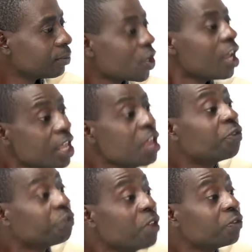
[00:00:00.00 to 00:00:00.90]

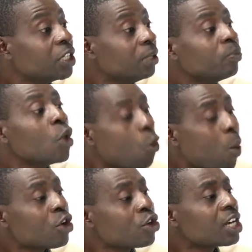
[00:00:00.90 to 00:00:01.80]
If
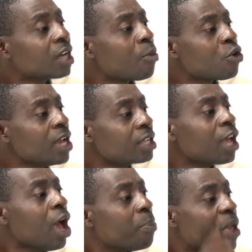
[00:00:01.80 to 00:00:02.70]
100 Cameroonians
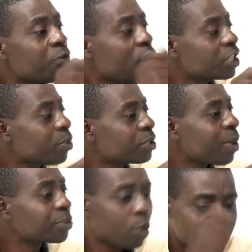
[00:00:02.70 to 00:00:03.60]
pay for express
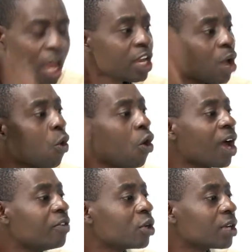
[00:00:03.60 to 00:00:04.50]
passport, they will all
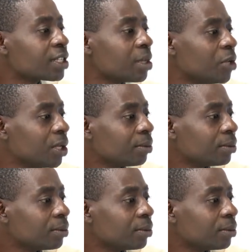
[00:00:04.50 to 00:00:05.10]
have it on that same day.